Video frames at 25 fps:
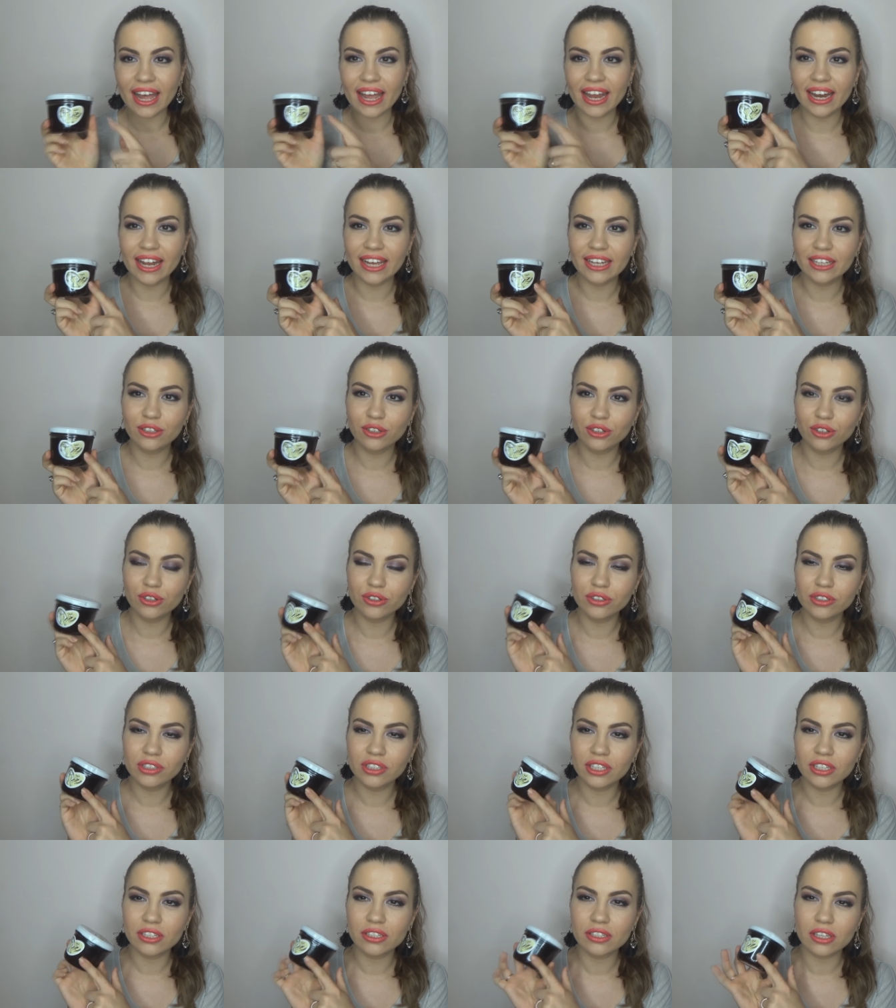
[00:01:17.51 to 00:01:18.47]
I like to
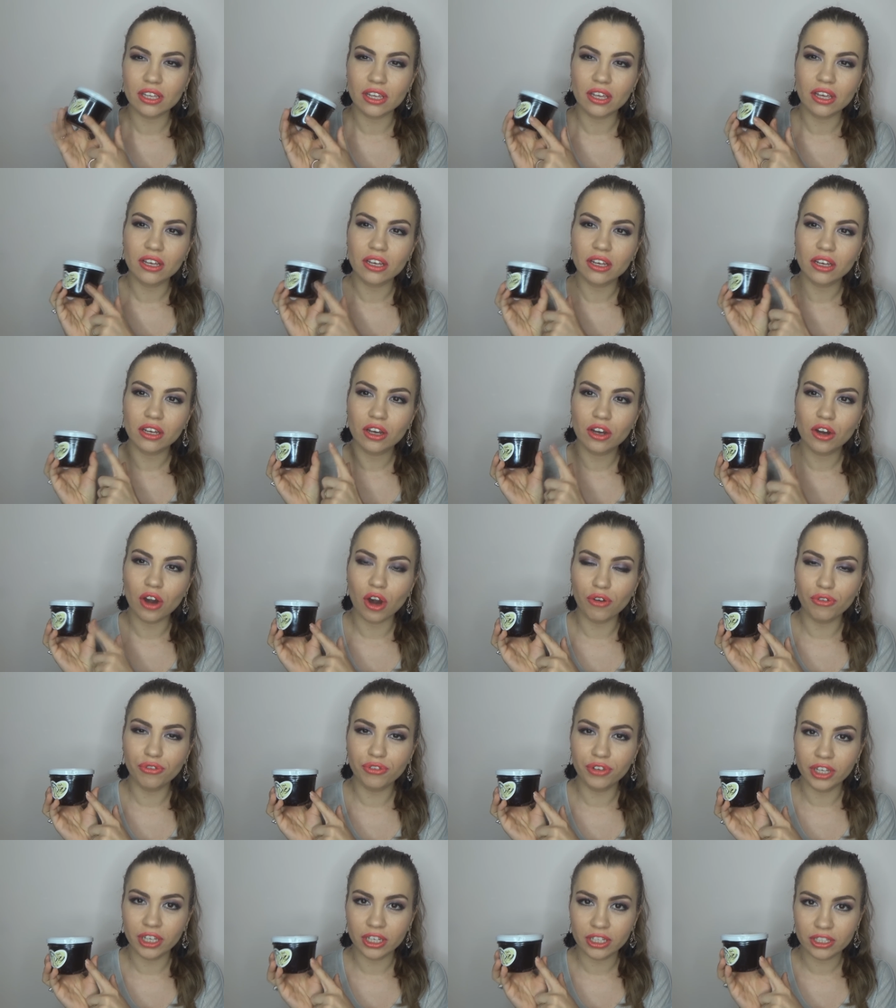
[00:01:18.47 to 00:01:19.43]
use this
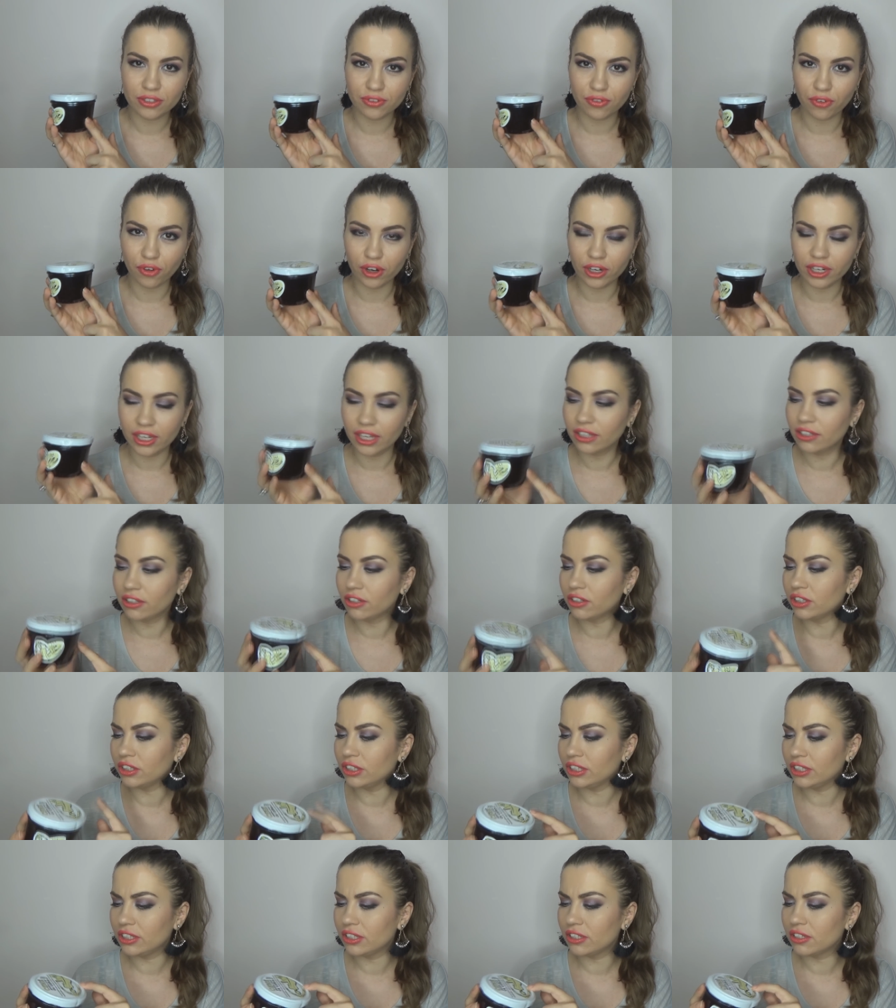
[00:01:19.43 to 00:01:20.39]
coffee
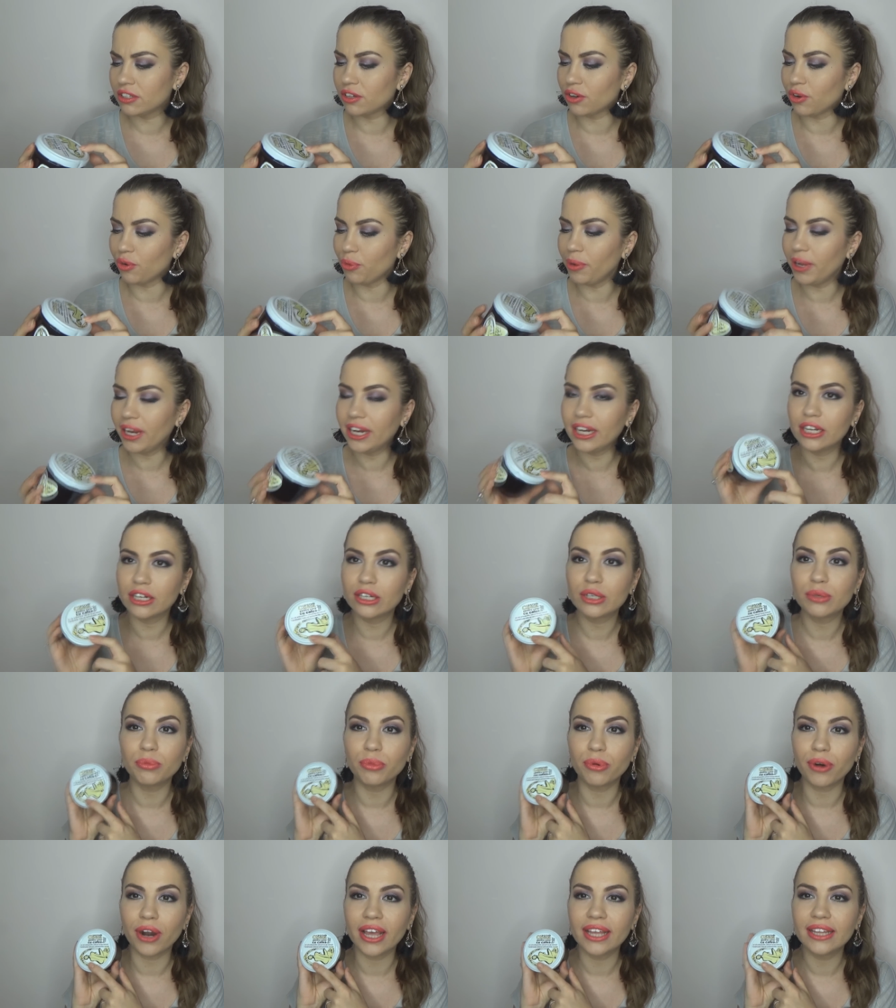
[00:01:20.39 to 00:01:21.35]
exfoliator this is a
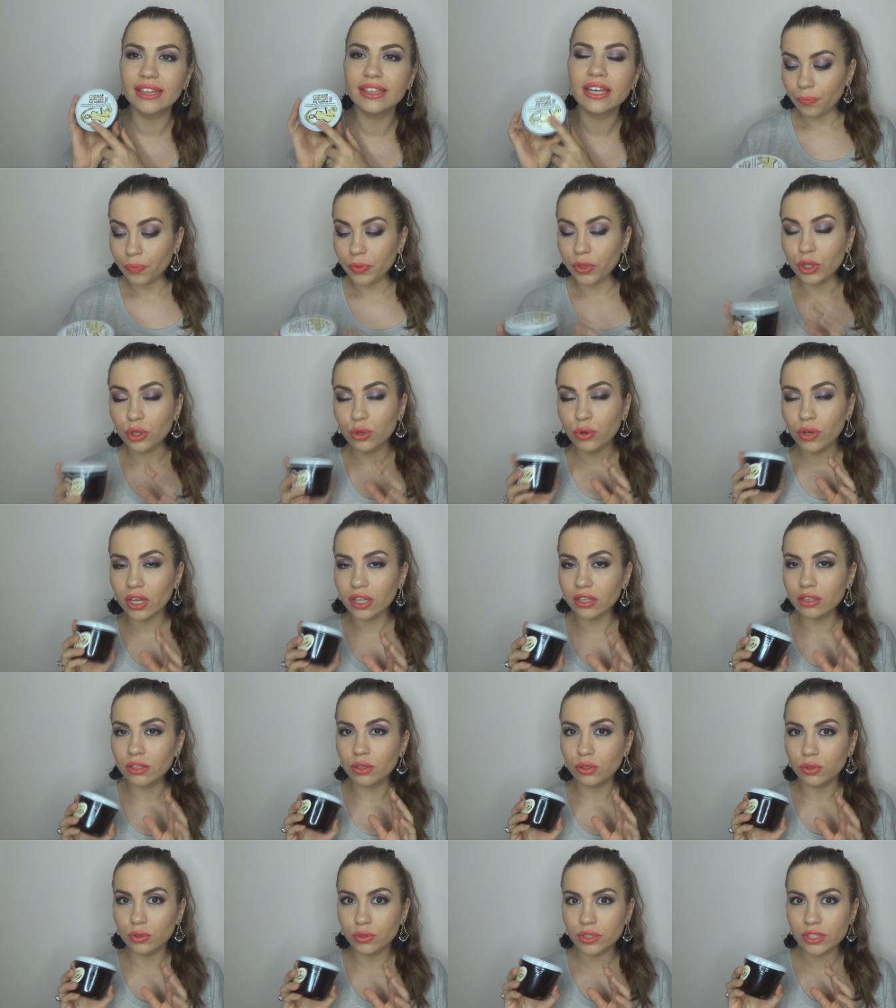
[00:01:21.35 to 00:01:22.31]
Romanian brand you
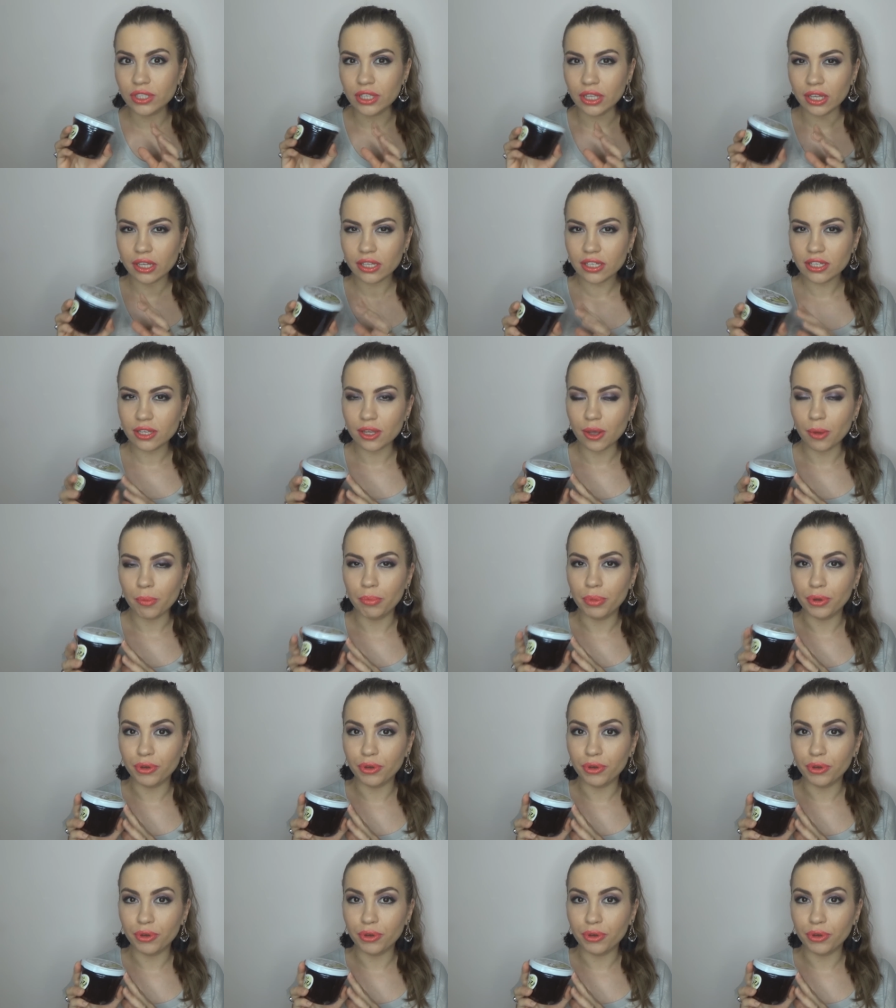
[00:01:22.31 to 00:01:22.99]
can use this